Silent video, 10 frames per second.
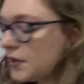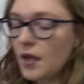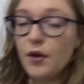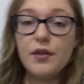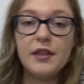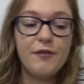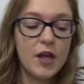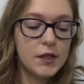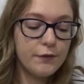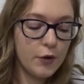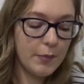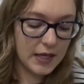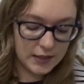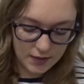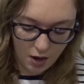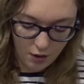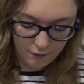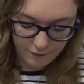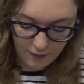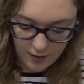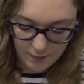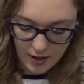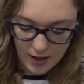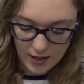So the first few pins are from